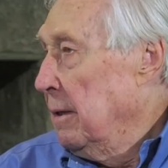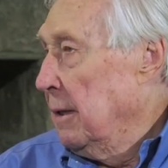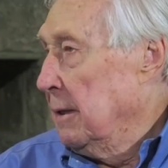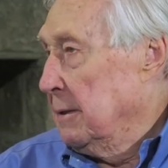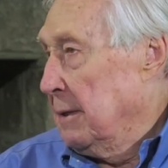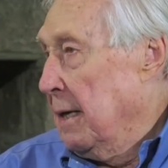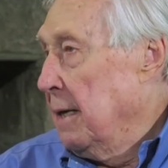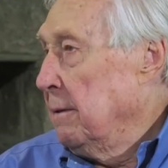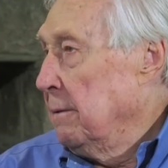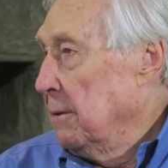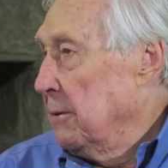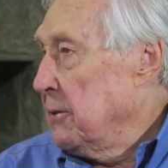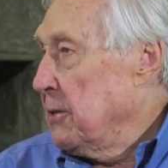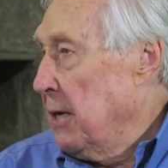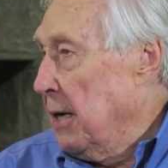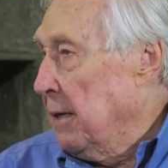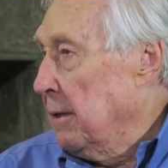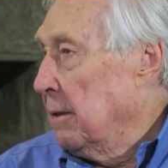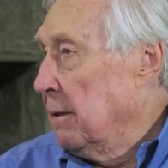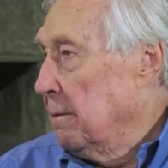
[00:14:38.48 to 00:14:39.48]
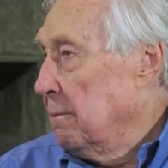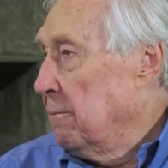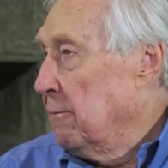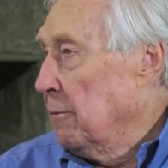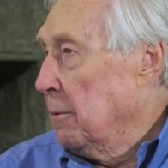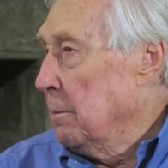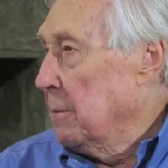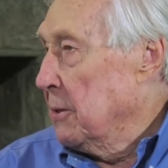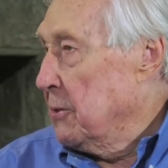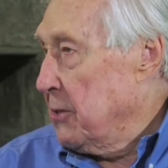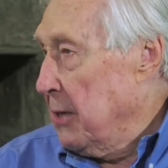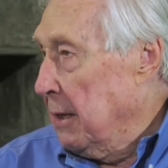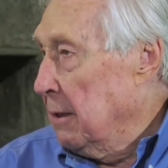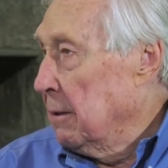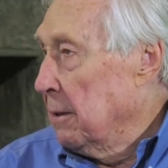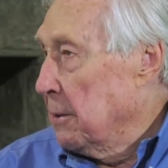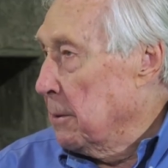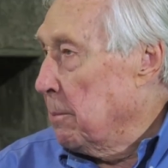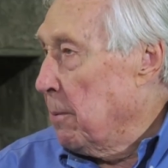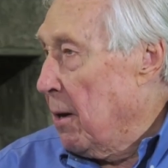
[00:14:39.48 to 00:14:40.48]
as I understand it, from the
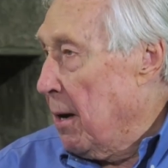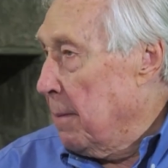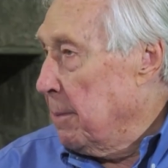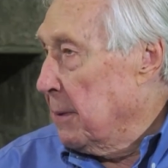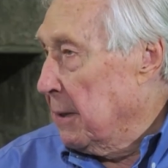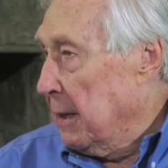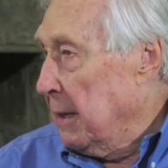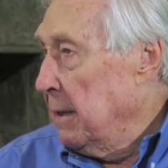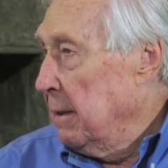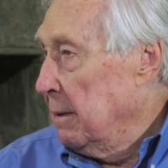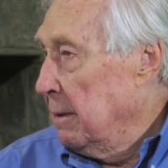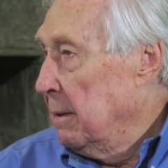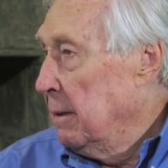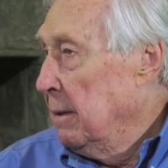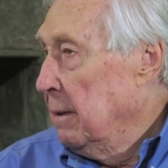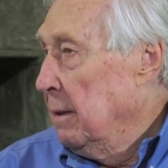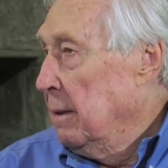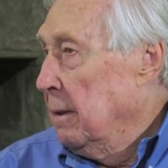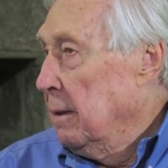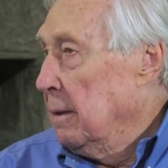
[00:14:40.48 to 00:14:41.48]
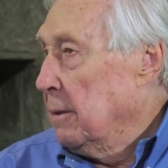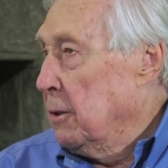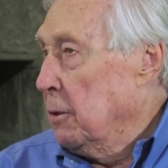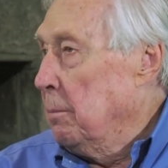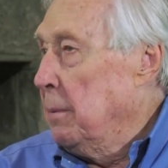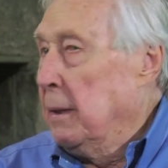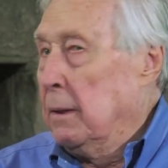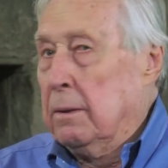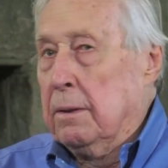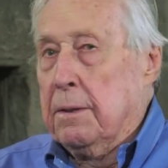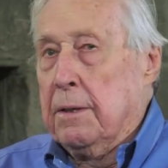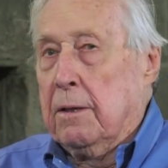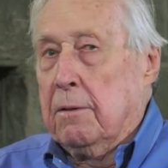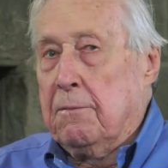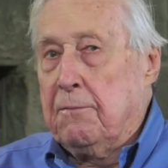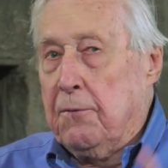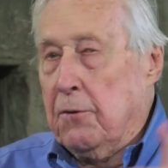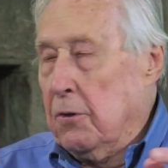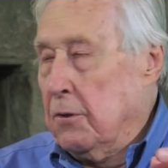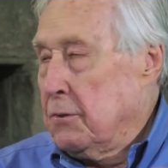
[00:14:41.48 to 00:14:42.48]
sale of the property to build their
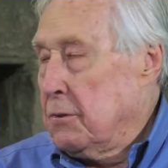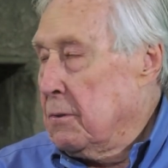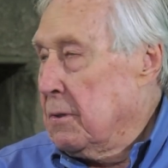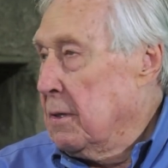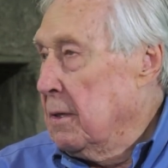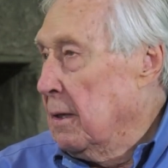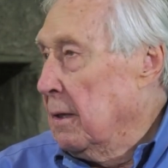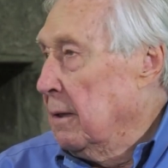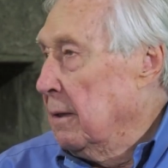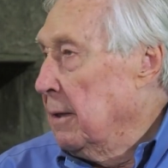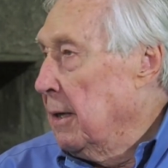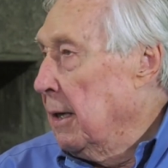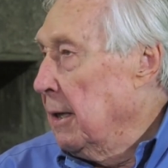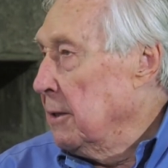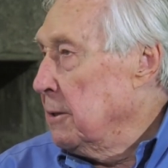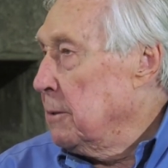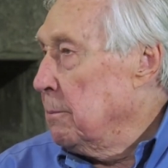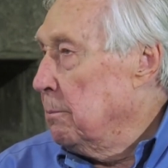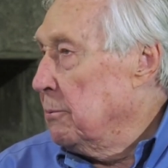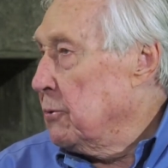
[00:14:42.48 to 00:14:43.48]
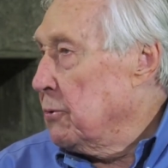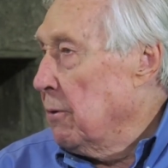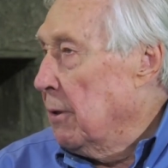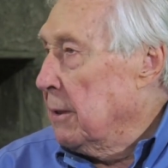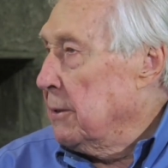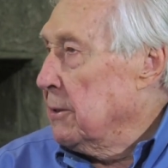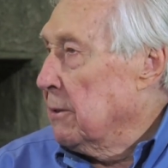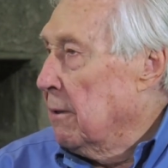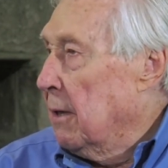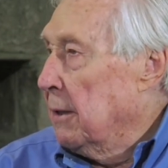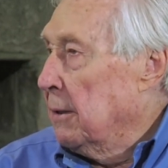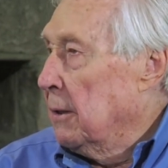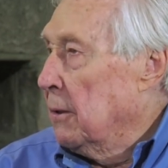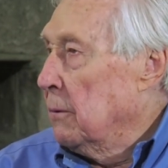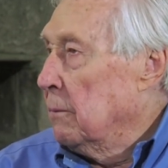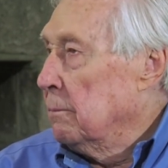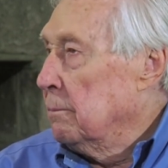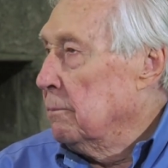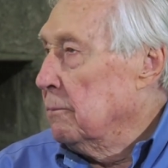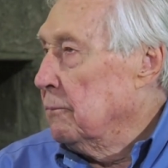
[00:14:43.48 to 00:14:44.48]
first nice structure out
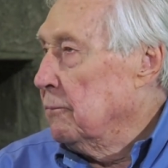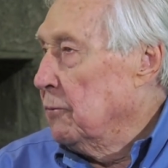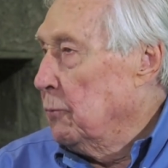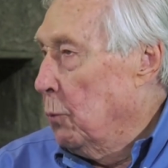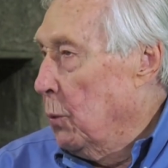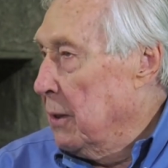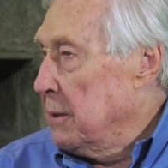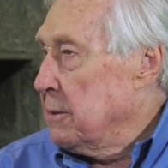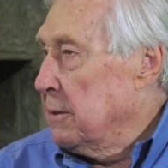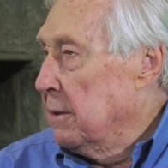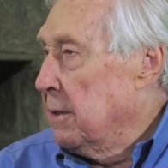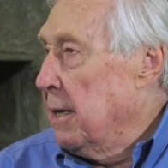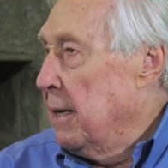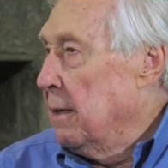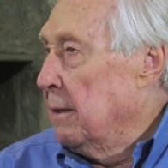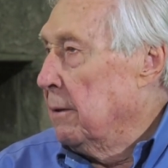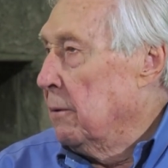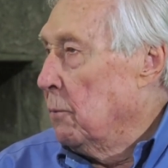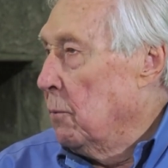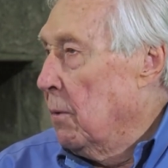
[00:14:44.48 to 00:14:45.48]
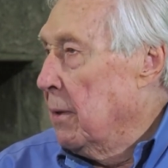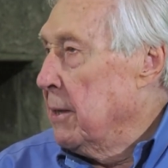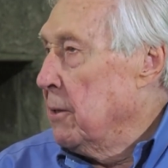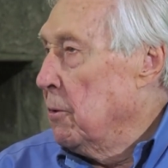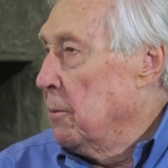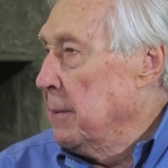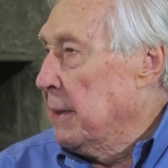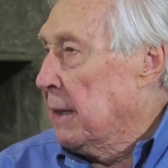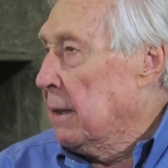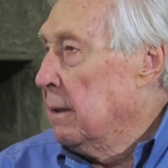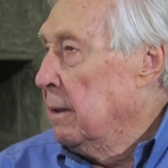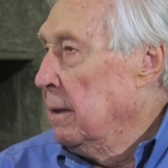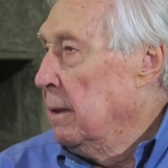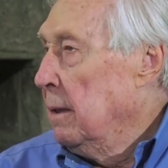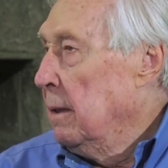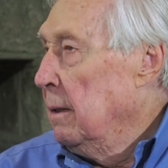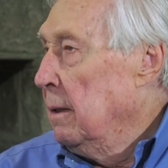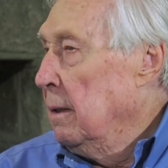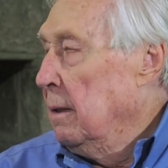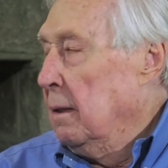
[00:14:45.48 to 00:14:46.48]
on west of town in Wyoming.
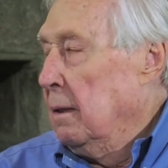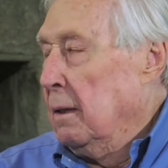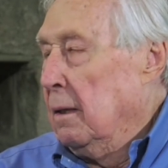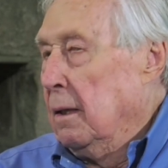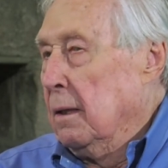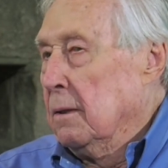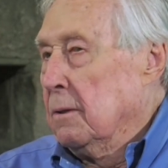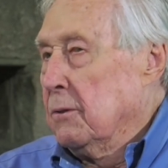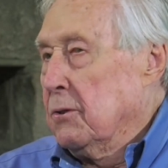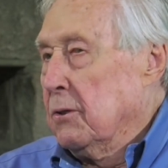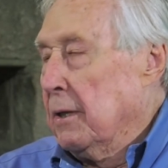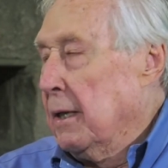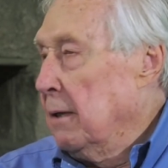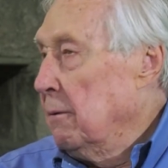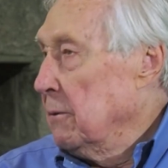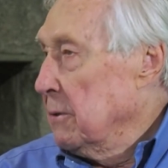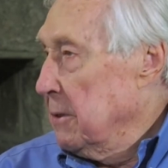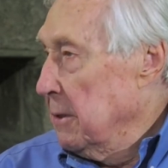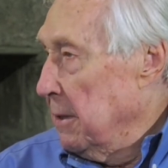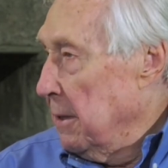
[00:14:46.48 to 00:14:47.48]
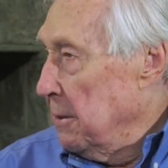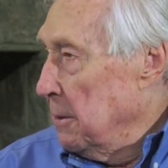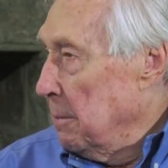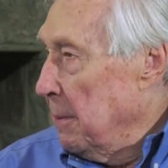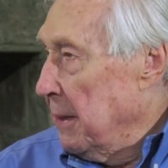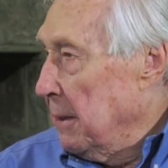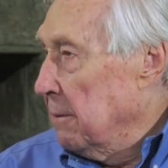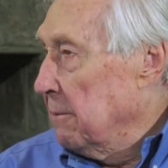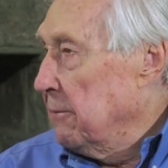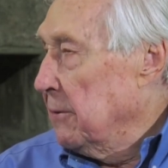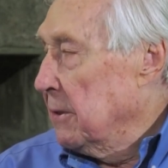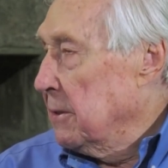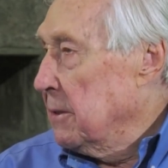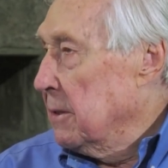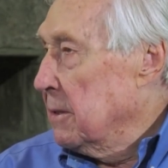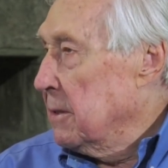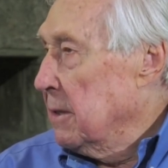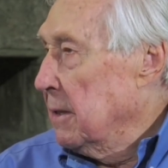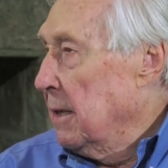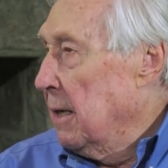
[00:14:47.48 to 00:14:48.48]
Yeah. And so that was another benefit,
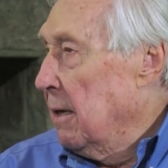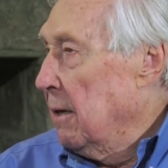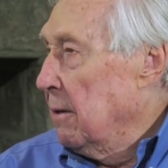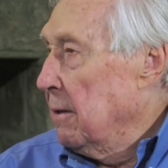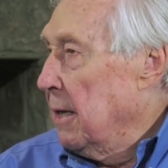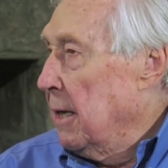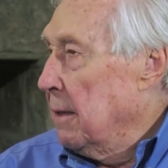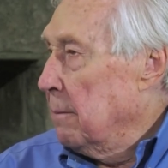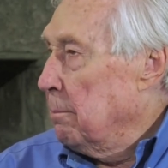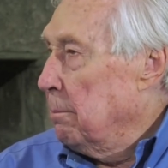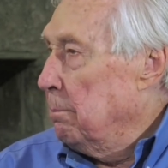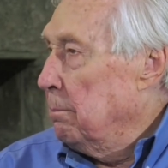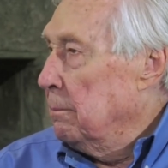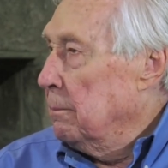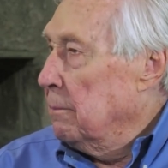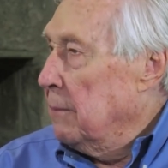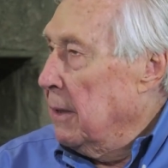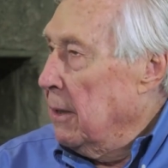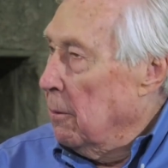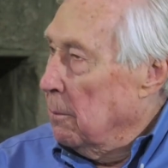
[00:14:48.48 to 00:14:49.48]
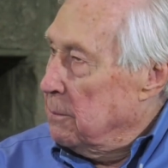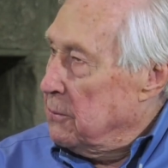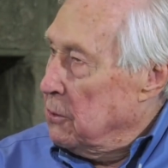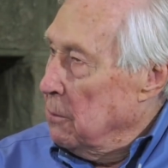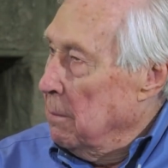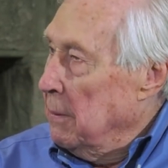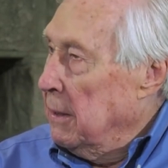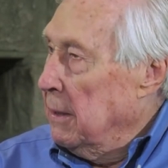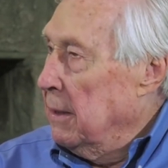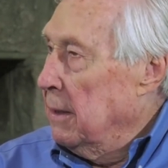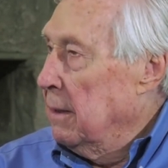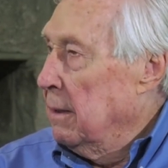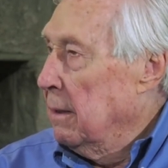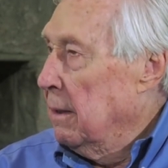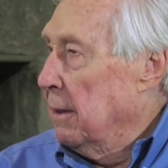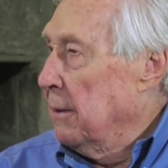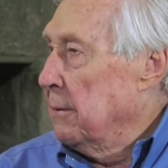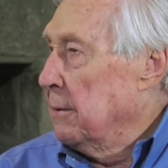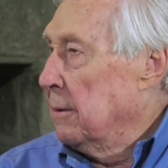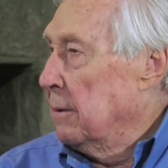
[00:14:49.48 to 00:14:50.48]
to see how that helped so many
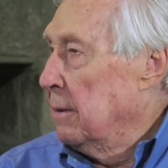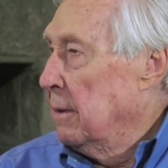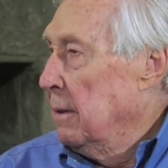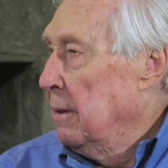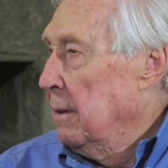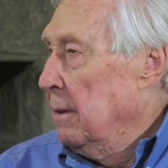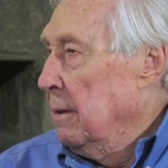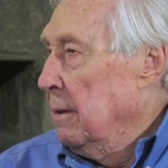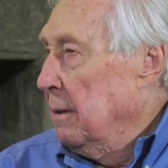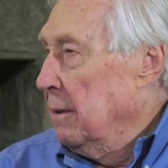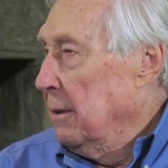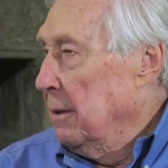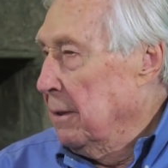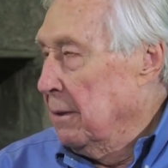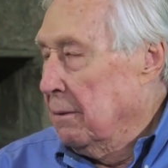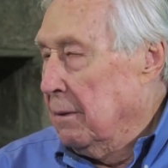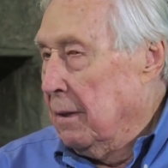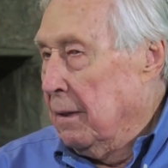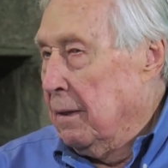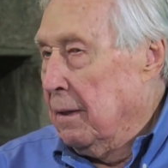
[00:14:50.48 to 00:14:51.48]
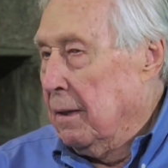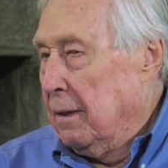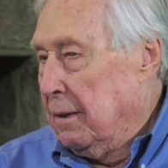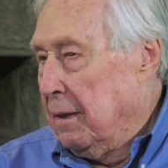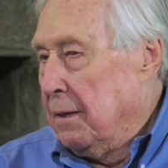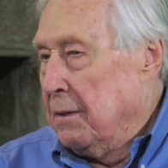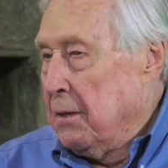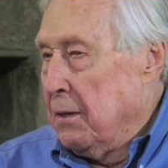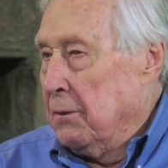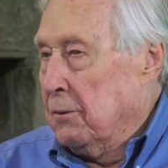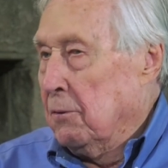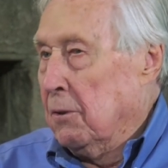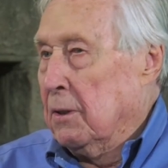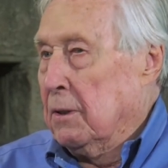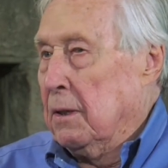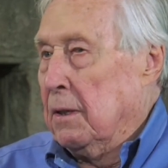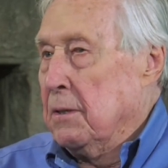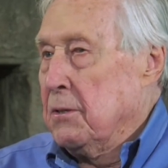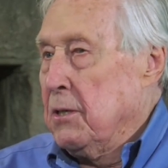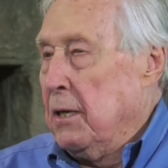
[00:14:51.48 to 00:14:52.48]
other, you know, another
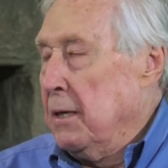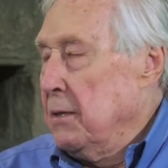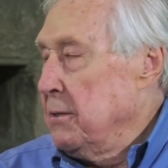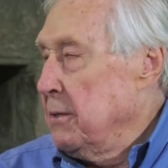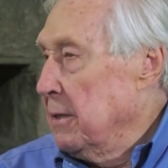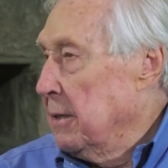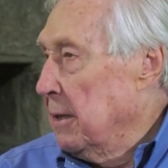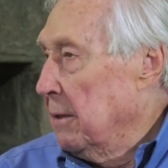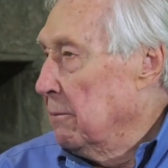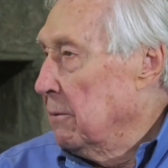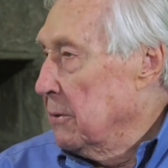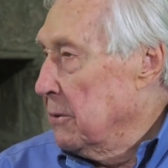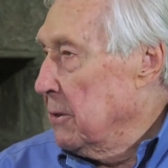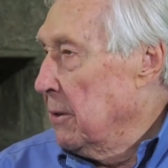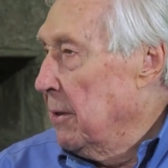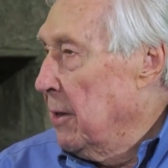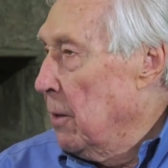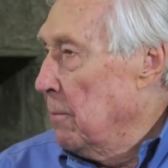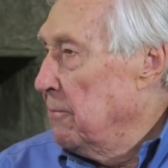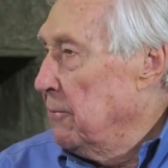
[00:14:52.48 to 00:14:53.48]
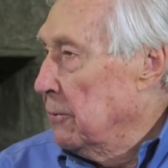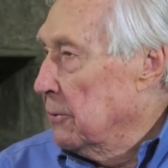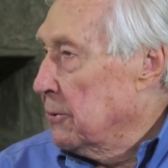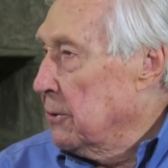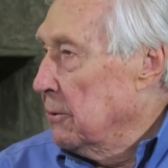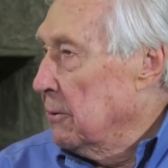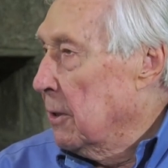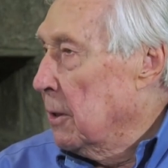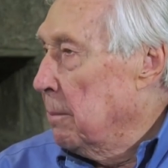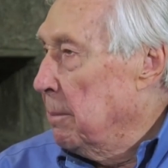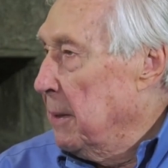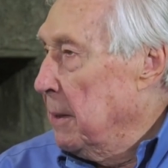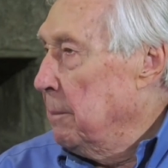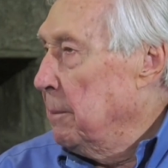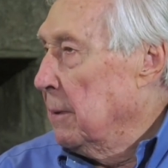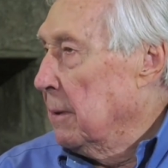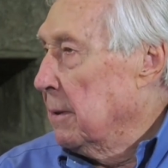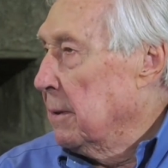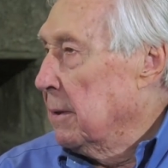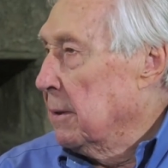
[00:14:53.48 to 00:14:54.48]
organization that was so helpful to our
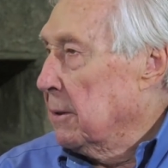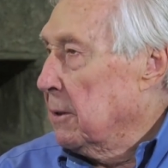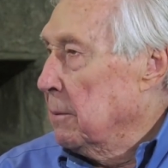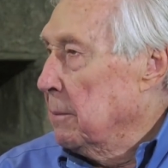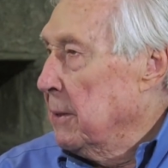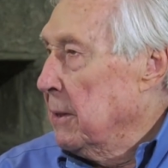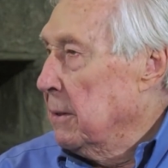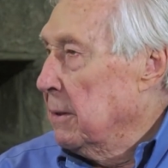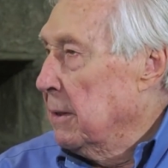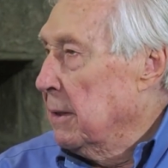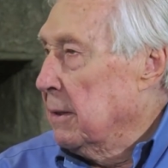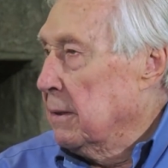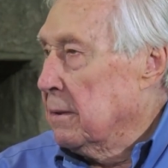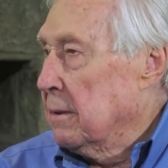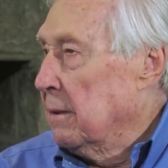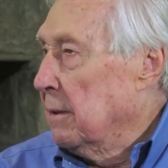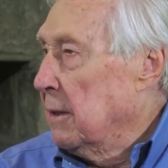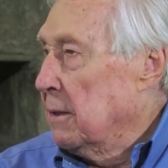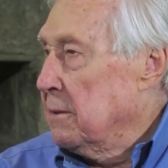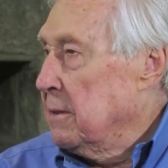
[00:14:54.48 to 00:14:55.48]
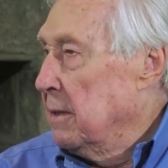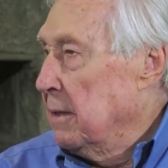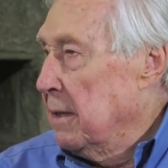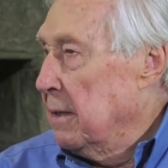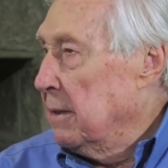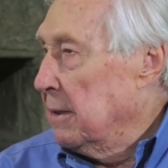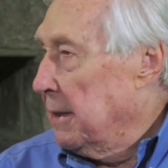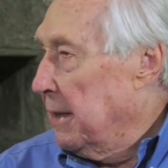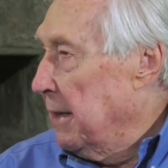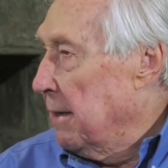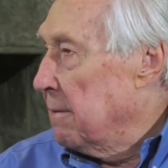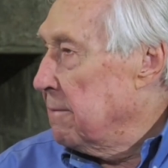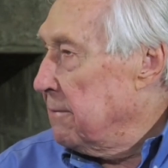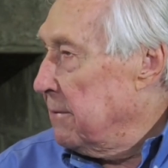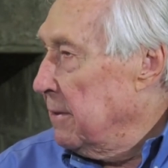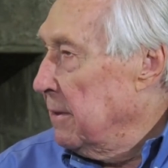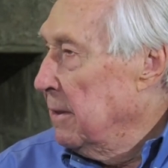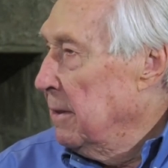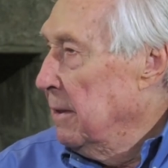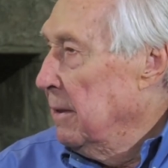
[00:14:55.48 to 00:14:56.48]
people in the community. So there's another
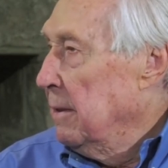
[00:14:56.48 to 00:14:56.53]
gift